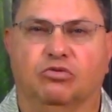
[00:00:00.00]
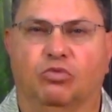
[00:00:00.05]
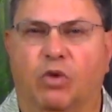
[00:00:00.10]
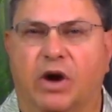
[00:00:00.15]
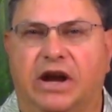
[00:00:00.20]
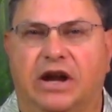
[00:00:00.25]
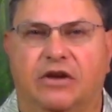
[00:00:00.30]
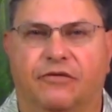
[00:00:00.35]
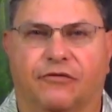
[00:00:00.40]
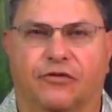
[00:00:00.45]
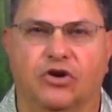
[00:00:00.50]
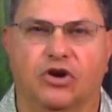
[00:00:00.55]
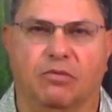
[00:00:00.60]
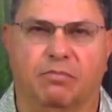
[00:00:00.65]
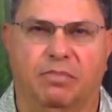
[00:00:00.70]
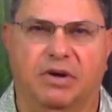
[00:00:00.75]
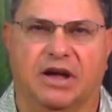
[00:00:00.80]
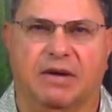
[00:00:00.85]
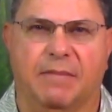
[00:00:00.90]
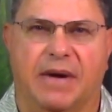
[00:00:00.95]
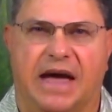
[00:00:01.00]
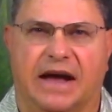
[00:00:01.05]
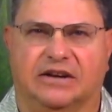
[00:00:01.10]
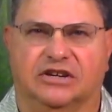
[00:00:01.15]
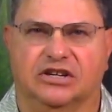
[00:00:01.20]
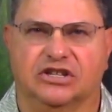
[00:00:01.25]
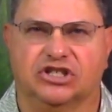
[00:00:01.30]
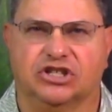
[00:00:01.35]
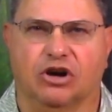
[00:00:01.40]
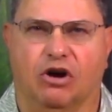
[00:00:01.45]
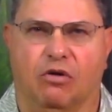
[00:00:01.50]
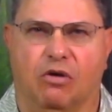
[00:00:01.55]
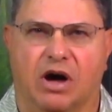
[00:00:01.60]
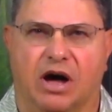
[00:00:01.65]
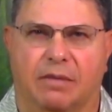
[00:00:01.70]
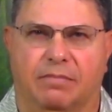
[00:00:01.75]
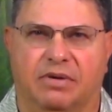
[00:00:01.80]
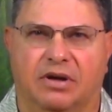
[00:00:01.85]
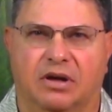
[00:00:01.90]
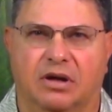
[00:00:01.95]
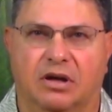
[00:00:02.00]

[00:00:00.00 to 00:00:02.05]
waiting for your Big Mac to show up.